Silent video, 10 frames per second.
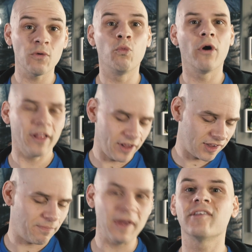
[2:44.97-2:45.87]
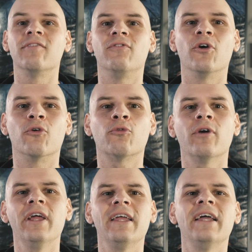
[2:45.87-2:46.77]
What are the specs of your
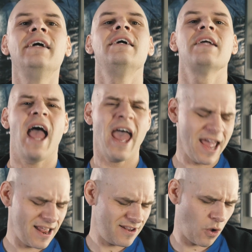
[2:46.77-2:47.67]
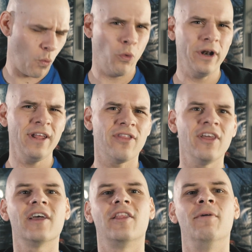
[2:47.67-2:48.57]
rig? And what do you
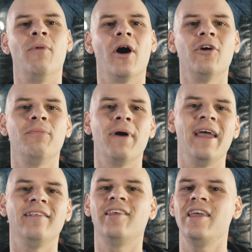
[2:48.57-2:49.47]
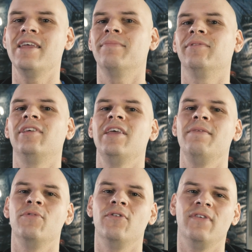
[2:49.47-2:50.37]
think of the Michael Bay TMT
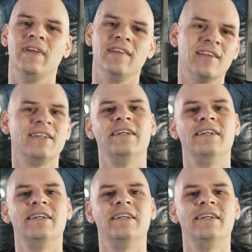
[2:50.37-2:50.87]
movies?